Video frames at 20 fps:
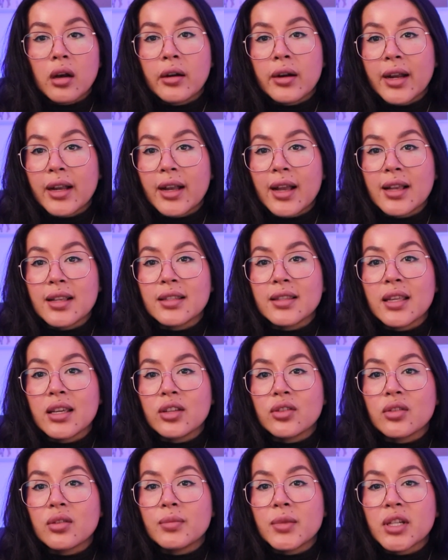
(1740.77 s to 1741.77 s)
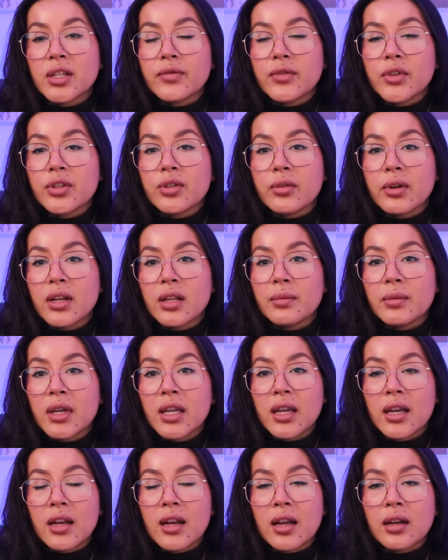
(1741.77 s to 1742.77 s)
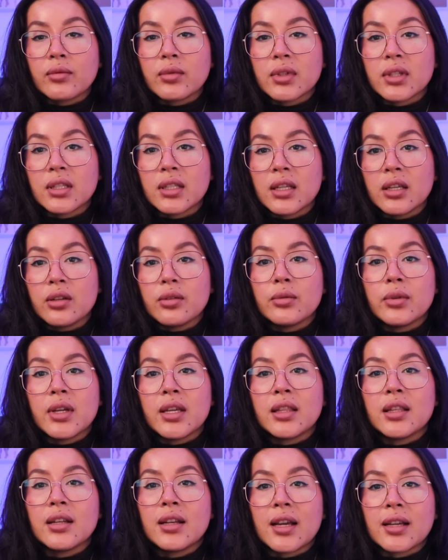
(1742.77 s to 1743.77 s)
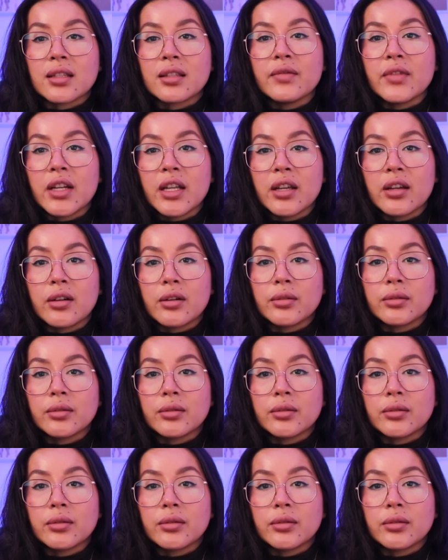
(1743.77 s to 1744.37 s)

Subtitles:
All right, guys, thanks so much for joining me, and I will see you in the next video.